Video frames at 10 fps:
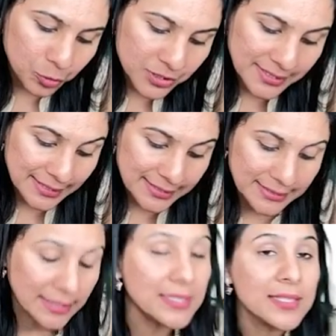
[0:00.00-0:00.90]

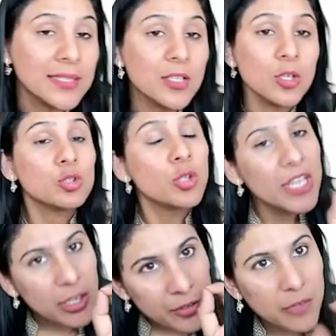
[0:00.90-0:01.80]
4, so
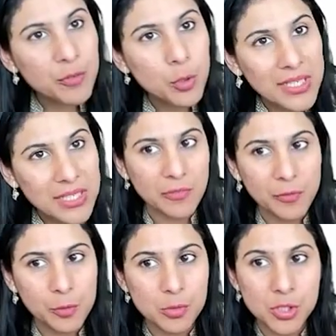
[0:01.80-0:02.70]
even if you are
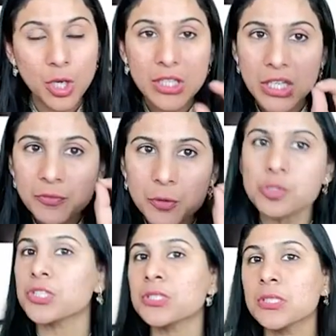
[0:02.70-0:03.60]
confused, your
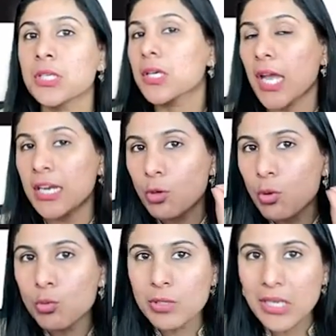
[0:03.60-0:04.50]
confusion can
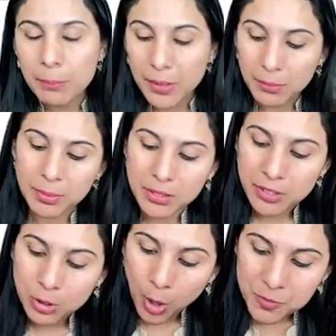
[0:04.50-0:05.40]
only be
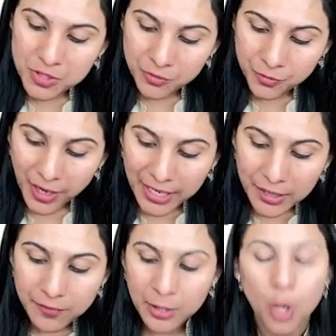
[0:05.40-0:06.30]
between option
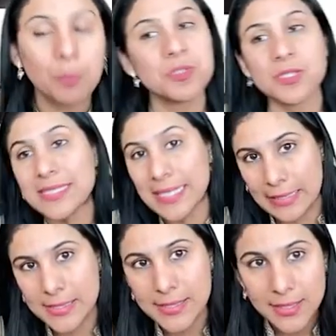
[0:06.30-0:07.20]
5 and option
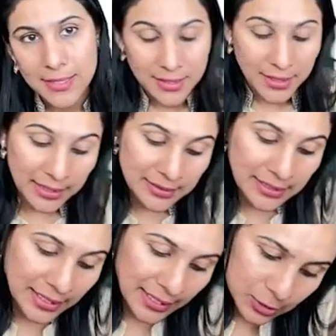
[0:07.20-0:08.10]
6. And the
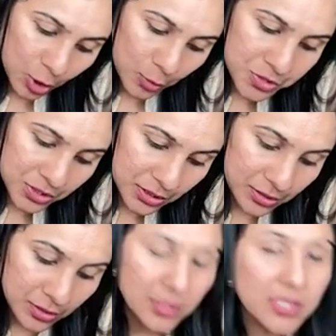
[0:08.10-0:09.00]
correct option
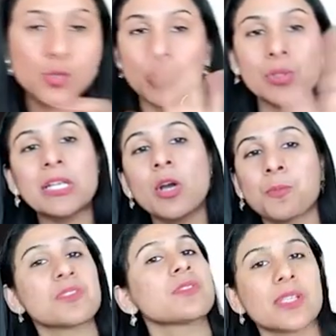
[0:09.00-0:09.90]
here is only
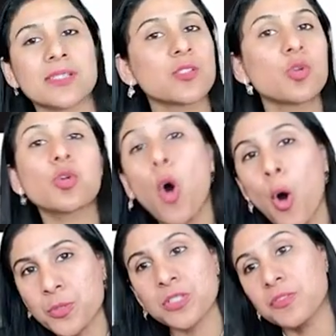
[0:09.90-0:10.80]
option 6. There's no
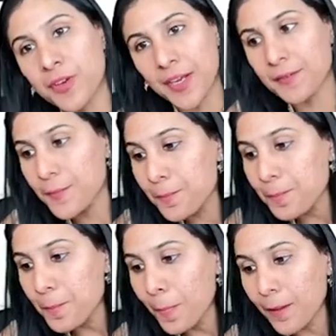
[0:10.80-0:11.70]
option 5.
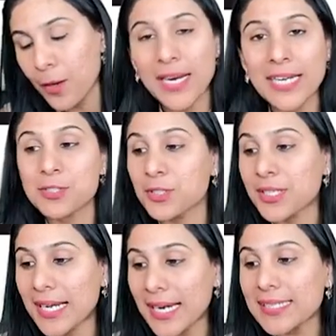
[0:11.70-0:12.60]
Alright, so the
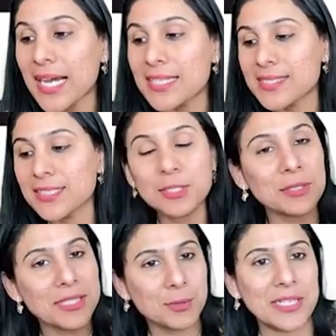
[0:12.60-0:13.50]
correct answer to
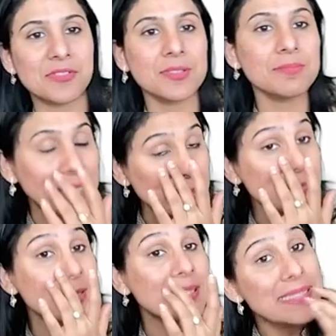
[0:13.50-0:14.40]
this question
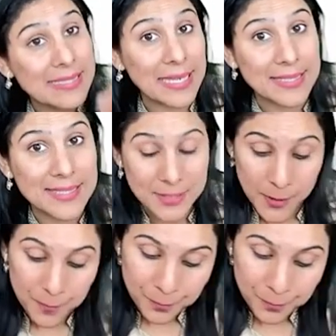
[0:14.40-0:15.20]
becomes 6.